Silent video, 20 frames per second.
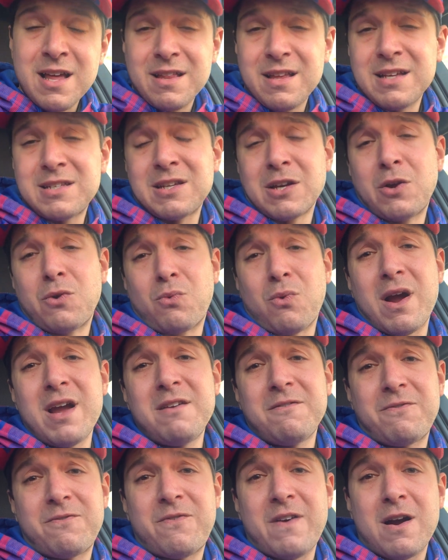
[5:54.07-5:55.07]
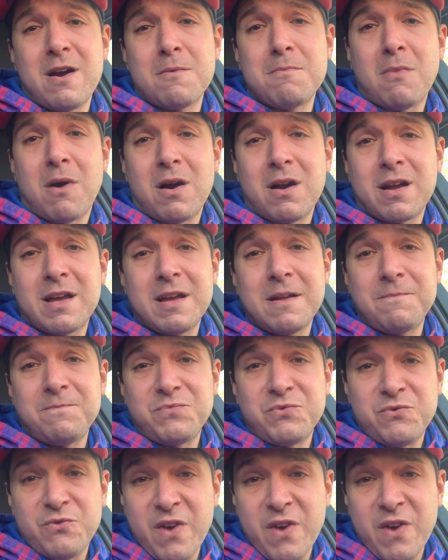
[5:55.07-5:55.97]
that's a great fair market